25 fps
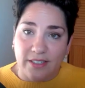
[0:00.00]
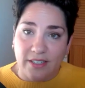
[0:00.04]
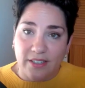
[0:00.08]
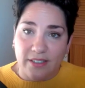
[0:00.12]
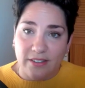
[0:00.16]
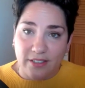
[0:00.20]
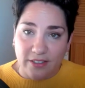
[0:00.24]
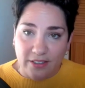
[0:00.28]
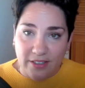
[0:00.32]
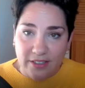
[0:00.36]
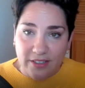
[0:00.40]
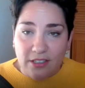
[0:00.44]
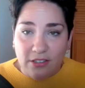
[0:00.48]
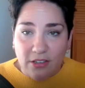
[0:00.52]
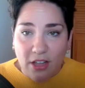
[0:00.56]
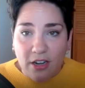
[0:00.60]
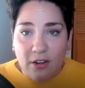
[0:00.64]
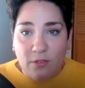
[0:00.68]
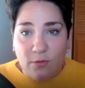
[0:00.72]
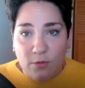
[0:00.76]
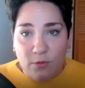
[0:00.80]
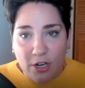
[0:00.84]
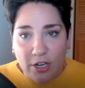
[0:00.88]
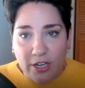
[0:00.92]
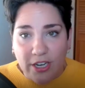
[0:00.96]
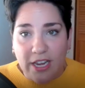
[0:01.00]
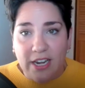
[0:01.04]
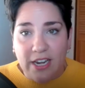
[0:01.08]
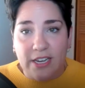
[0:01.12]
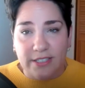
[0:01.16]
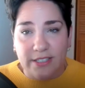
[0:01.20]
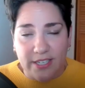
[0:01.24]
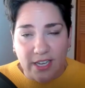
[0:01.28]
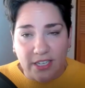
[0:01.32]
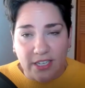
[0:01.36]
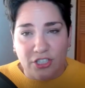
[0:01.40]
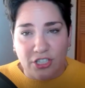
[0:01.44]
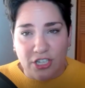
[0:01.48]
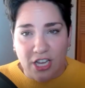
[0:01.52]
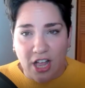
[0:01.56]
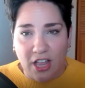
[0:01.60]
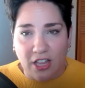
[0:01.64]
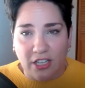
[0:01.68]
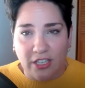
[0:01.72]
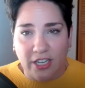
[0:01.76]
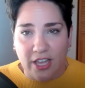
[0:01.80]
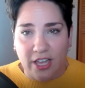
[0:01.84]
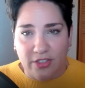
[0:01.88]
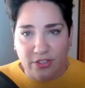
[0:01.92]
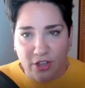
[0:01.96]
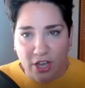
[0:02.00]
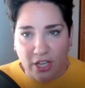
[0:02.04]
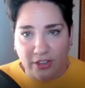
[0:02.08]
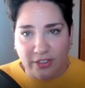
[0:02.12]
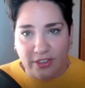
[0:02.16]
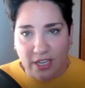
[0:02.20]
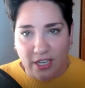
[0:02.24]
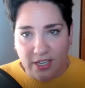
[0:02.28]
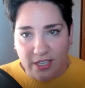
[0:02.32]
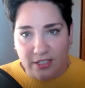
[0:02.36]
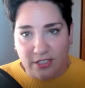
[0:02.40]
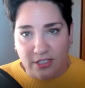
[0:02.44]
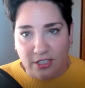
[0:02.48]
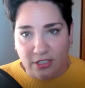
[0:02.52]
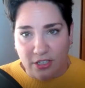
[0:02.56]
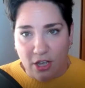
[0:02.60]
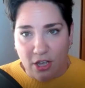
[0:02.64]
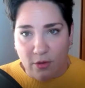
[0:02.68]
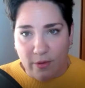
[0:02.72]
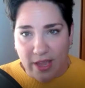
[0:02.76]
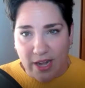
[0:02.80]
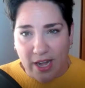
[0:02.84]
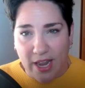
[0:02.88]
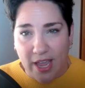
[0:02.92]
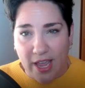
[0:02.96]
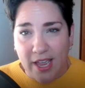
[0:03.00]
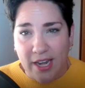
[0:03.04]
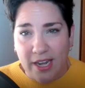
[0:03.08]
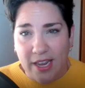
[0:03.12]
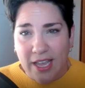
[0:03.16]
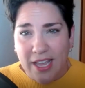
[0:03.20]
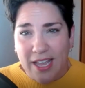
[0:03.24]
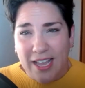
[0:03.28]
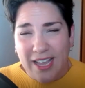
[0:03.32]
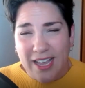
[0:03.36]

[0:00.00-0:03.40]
there is a lot of work and intentionality and thought that needs to go in it.